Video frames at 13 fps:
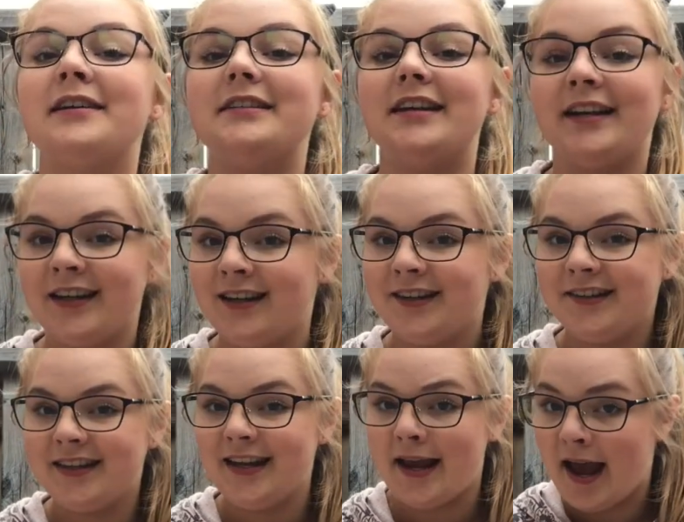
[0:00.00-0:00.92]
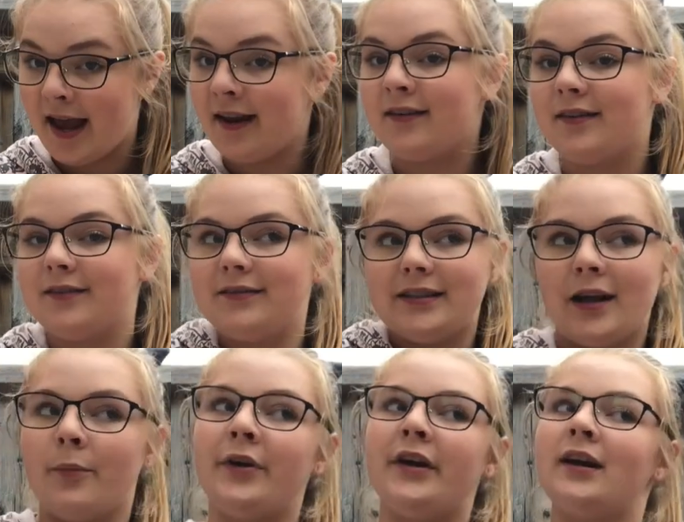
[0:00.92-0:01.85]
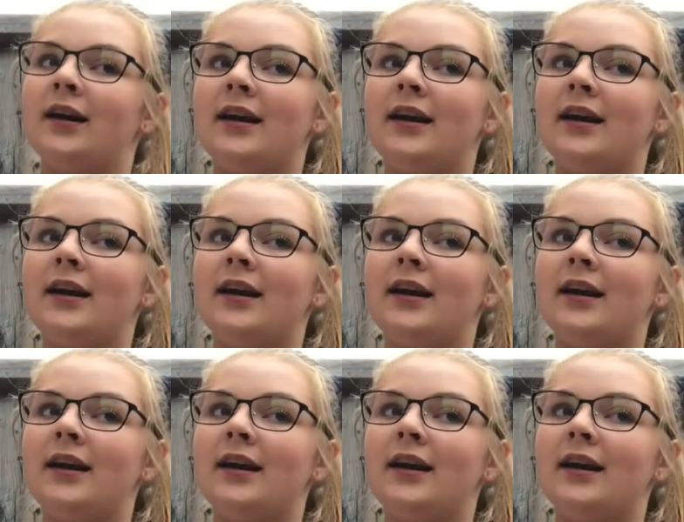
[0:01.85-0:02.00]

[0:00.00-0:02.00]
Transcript: It's getting near the end of summer,